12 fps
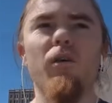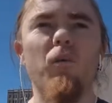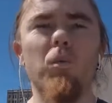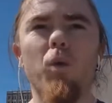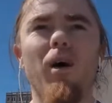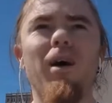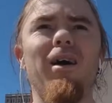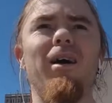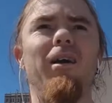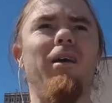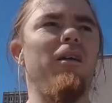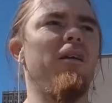
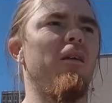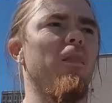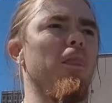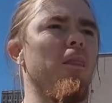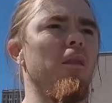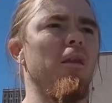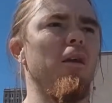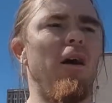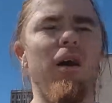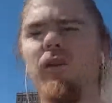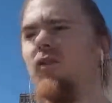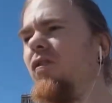Why?
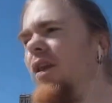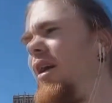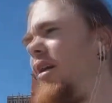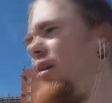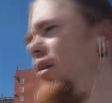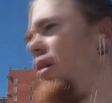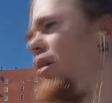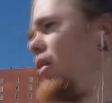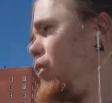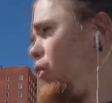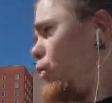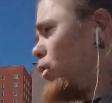I understand
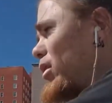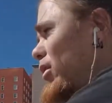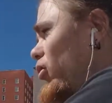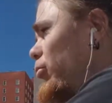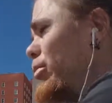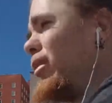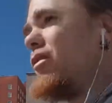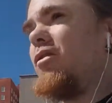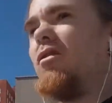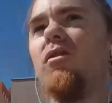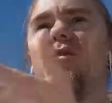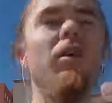you work at these
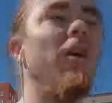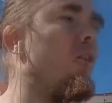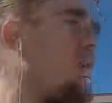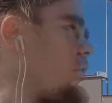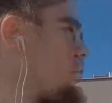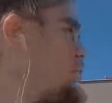businesses. There's